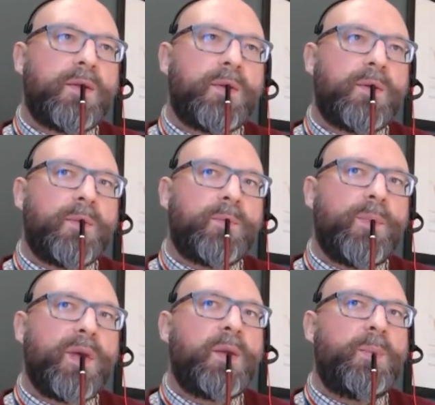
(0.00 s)

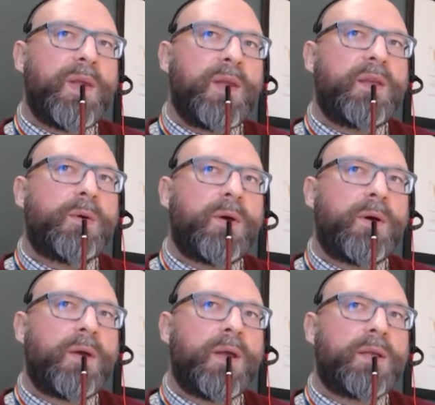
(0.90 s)
Maybe
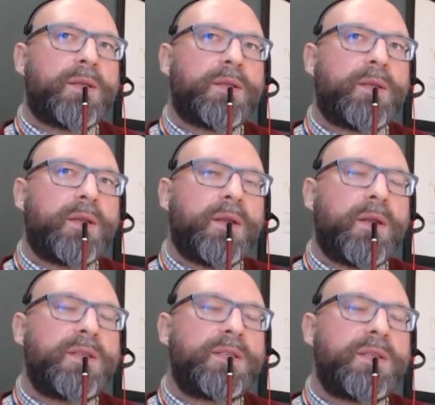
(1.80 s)
in
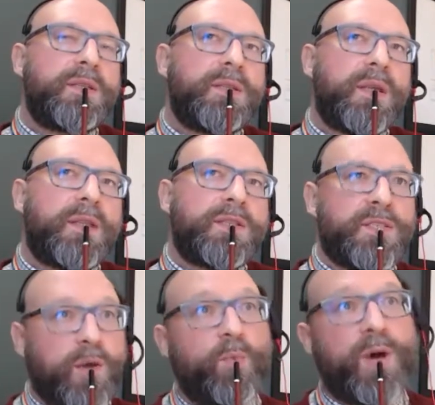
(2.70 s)

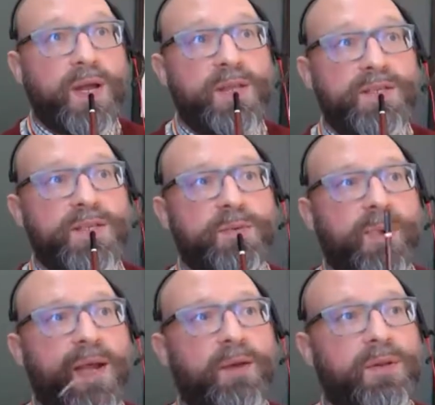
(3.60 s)
some way this is
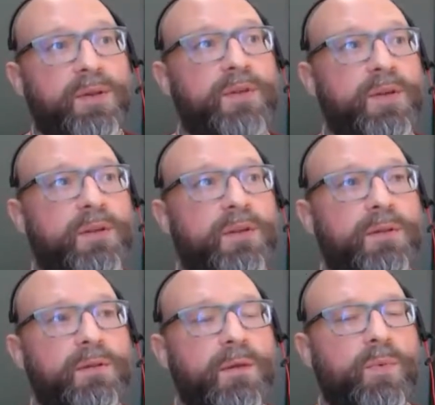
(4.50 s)
about living,
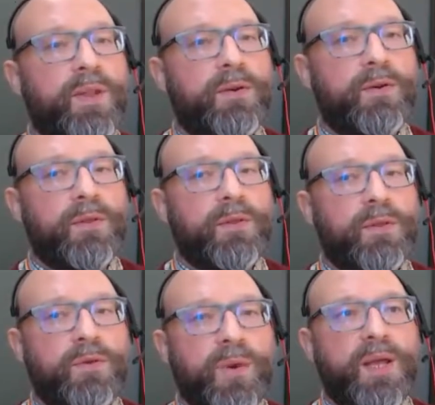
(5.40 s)
whether
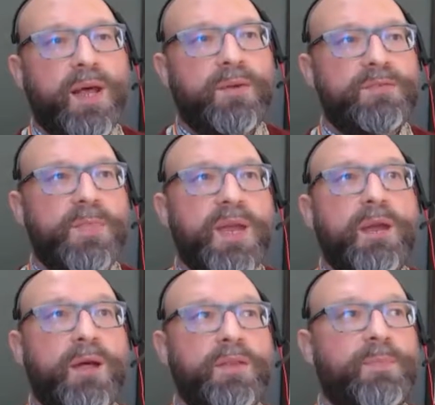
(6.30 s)
queer lives make
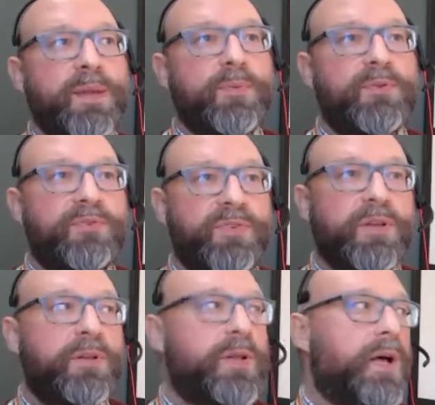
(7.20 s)
other people feel
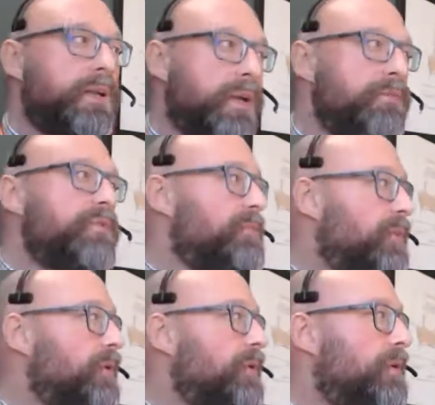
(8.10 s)

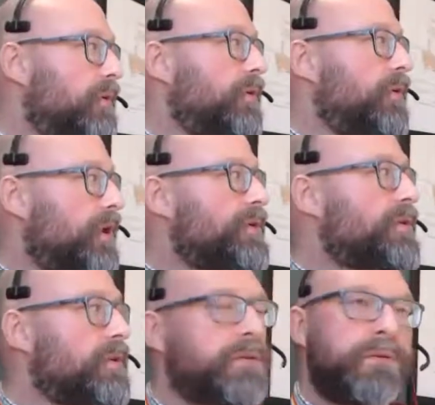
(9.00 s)
uncomfortable or not,
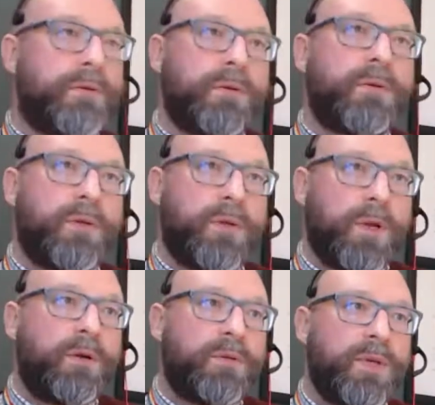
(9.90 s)

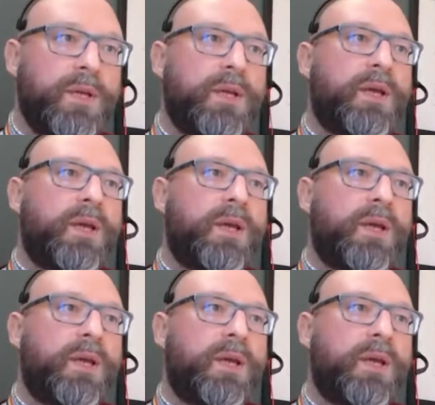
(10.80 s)
and